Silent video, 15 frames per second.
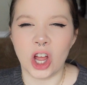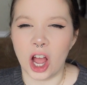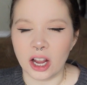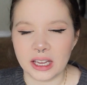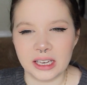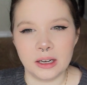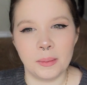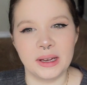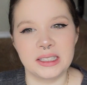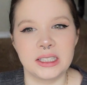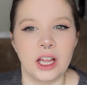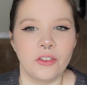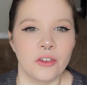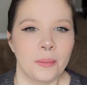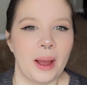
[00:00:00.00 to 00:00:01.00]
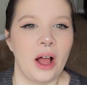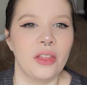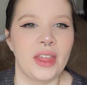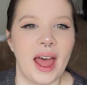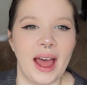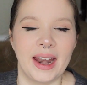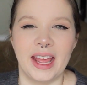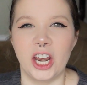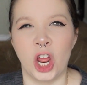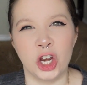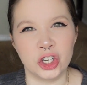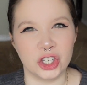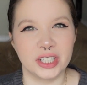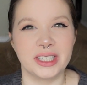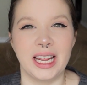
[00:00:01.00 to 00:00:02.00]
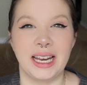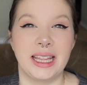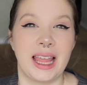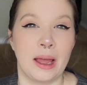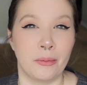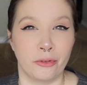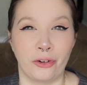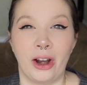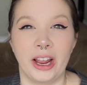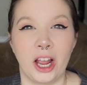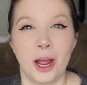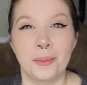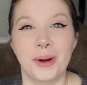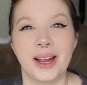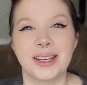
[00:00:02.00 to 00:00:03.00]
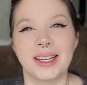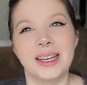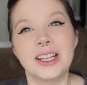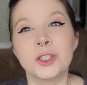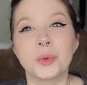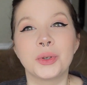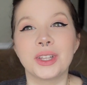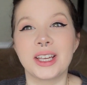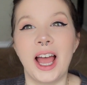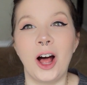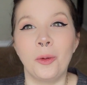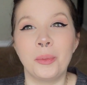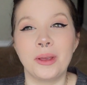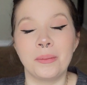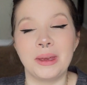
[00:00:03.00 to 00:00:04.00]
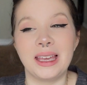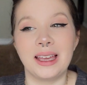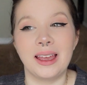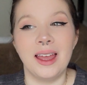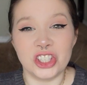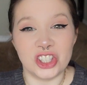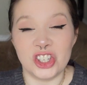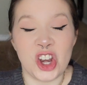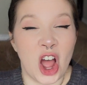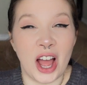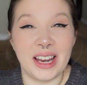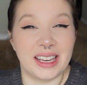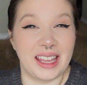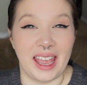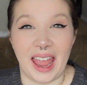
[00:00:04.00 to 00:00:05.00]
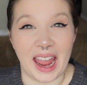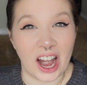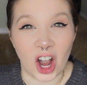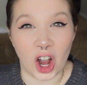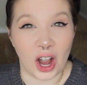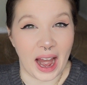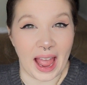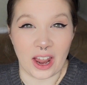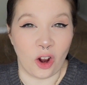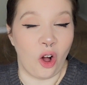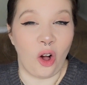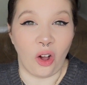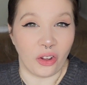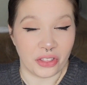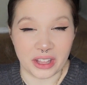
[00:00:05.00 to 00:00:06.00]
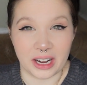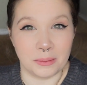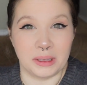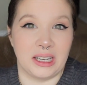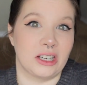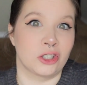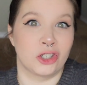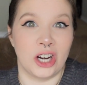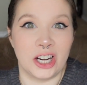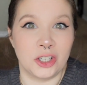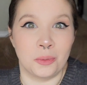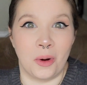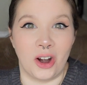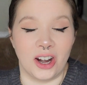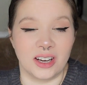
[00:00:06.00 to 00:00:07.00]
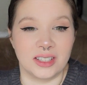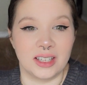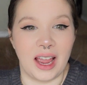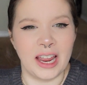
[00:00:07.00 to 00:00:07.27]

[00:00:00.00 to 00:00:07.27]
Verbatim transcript: Talking to myself about that and understanding that before I got pregnant is really helping me just not care at all that I'm getting stretch marks.